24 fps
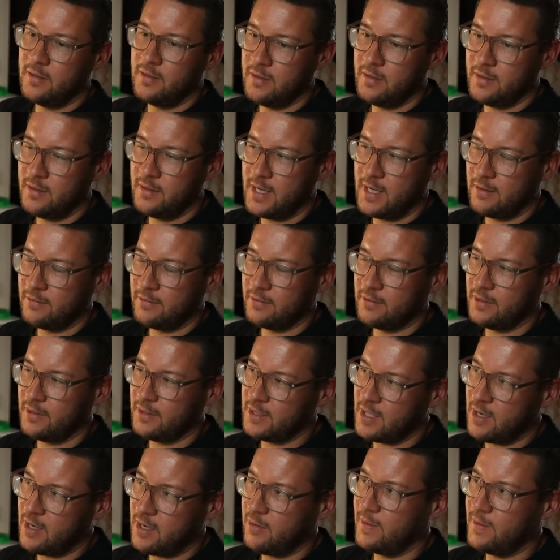down on the
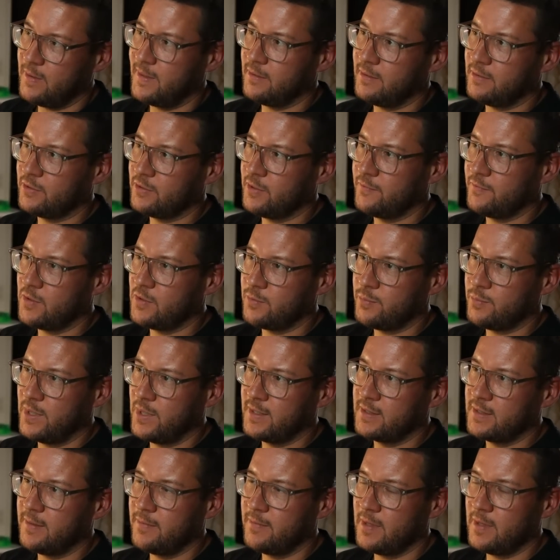tower, or softer spring,
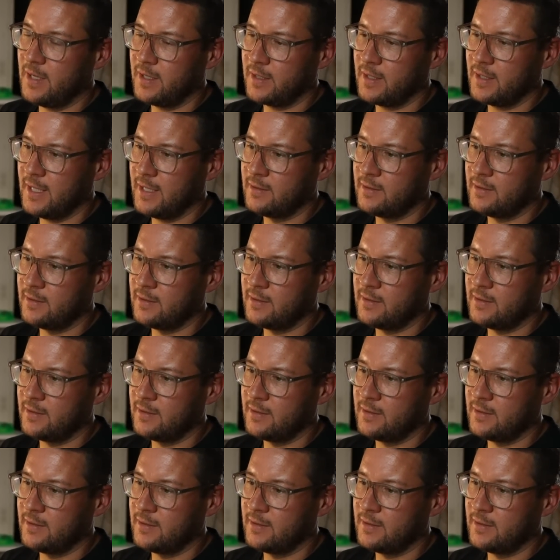something like that,